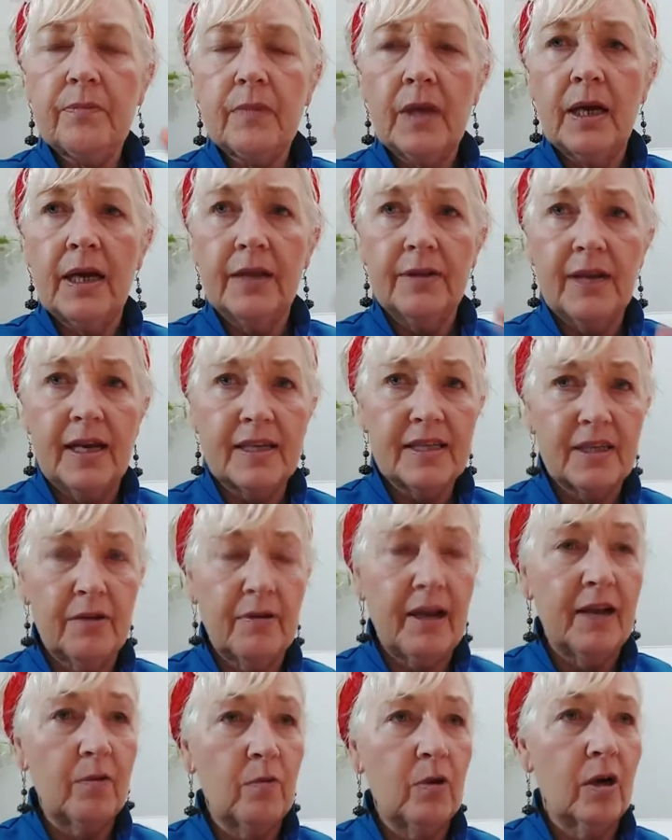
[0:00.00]
And that's how
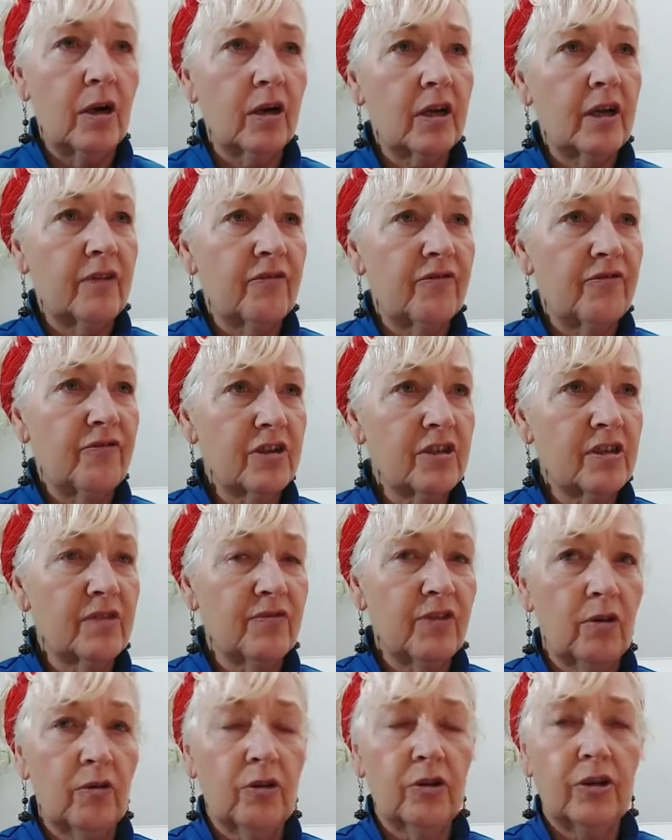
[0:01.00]
I work. I first of
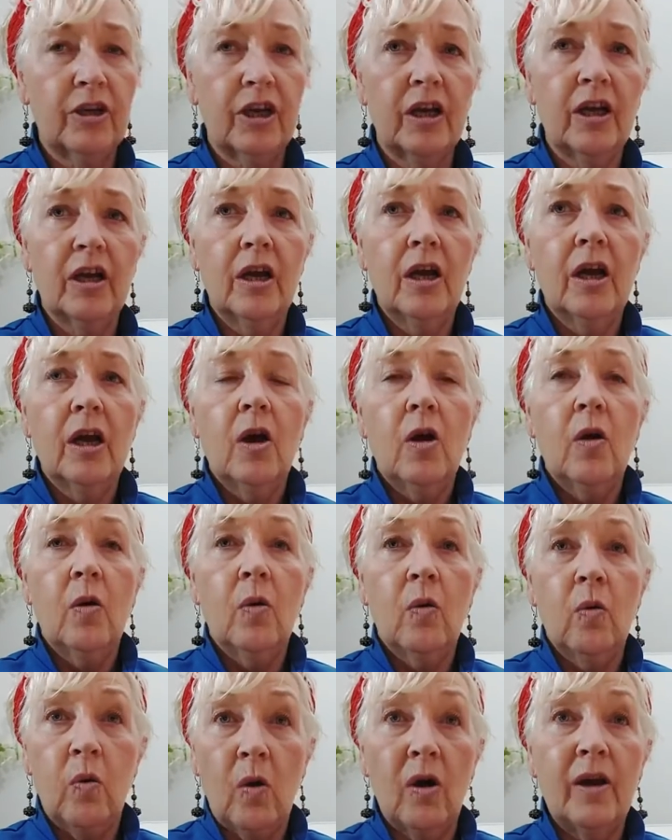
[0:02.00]
all look at
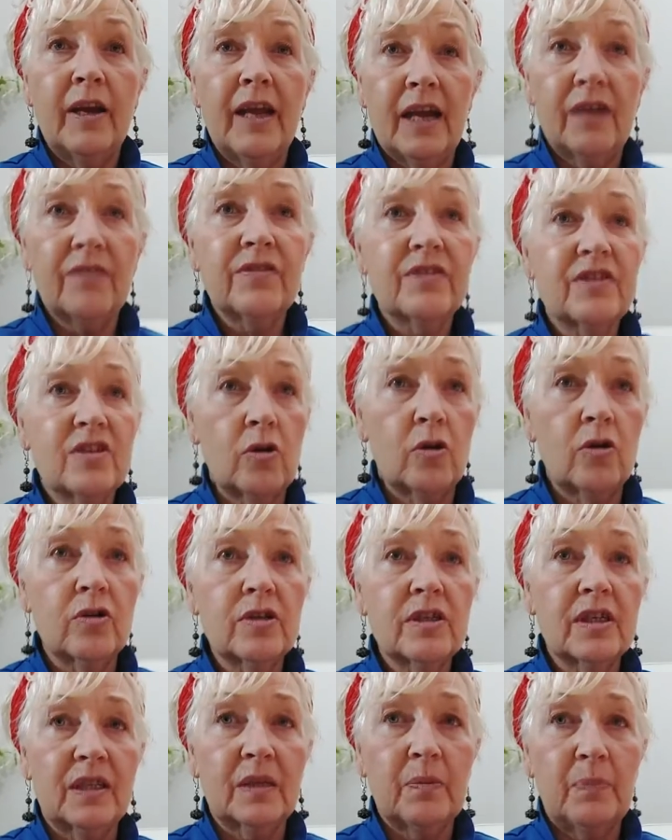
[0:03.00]
what on earth is
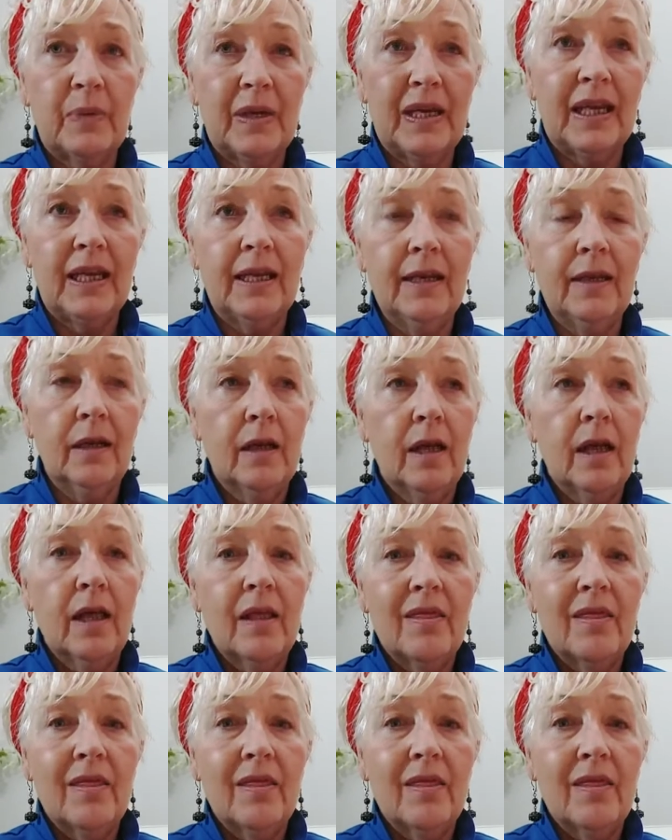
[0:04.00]
causing the pain.